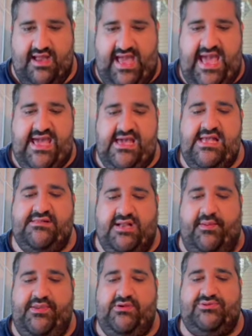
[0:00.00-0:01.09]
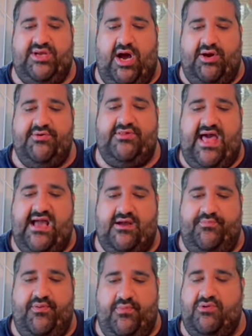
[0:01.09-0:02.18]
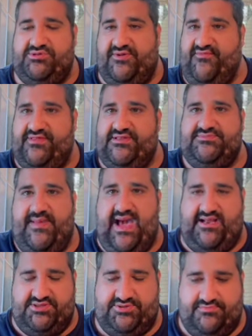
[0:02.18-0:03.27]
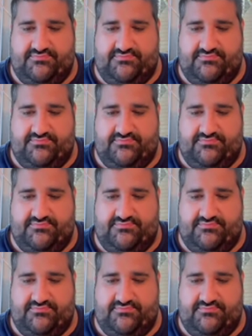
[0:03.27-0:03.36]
AEW's utter lack of promotion for this match.